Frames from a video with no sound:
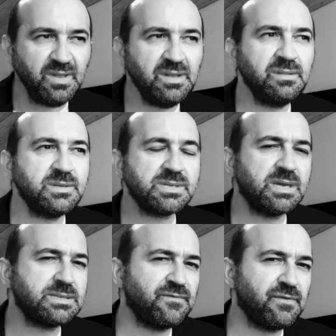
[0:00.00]
In this
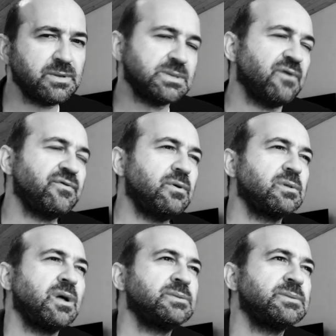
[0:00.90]
case, a philosophical
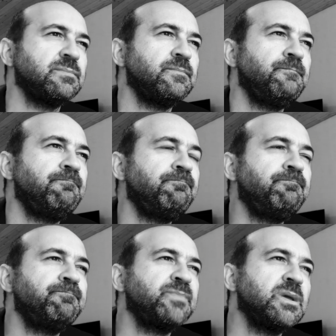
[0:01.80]
concept.
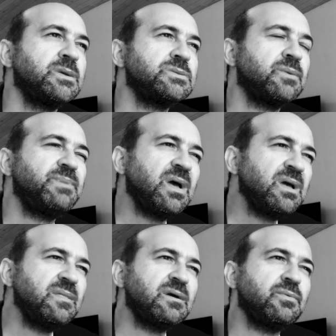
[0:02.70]
So
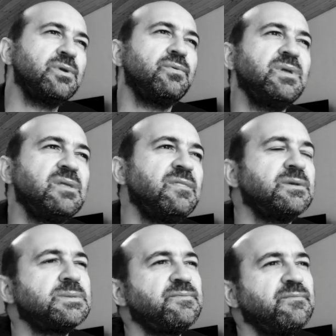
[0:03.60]
behind that, we read
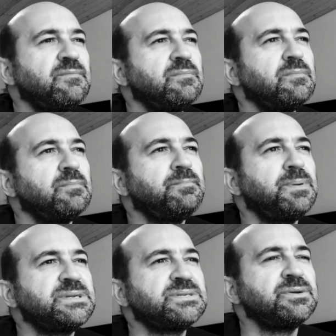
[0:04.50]
this
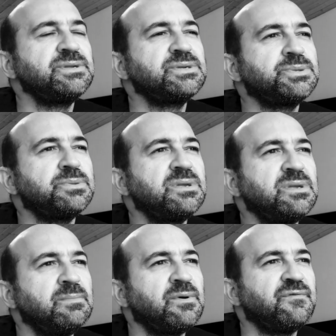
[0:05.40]
Platonic
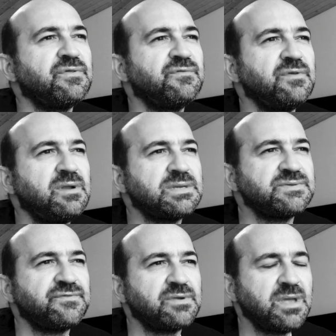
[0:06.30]
dream of the
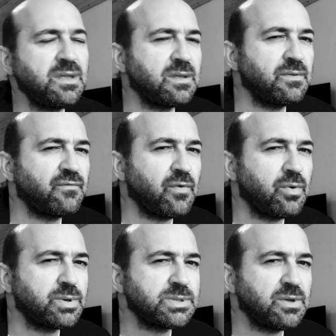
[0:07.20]
philosopher king, of
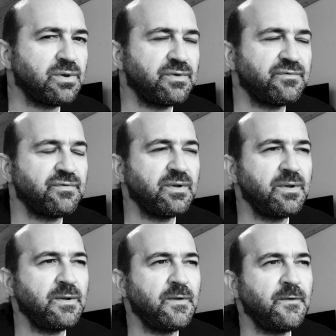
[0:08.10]
course, of
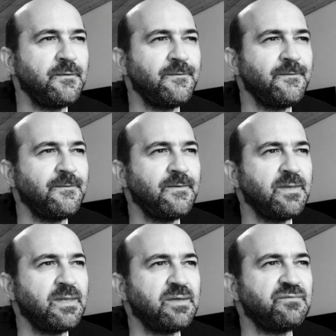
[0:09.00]

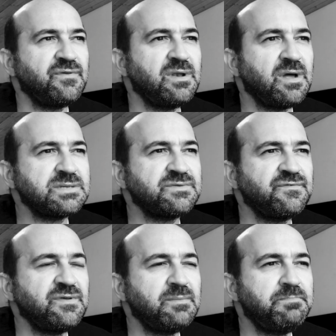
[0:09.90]

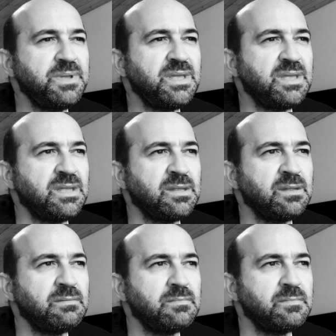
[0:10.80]
philosophy
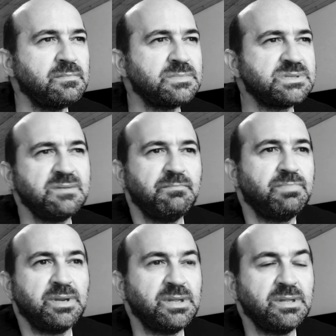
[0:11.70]
being
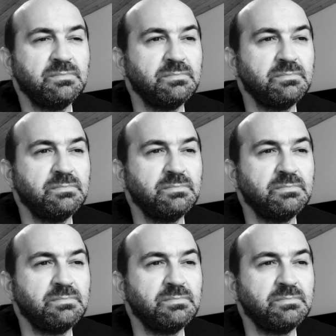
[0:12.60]
simply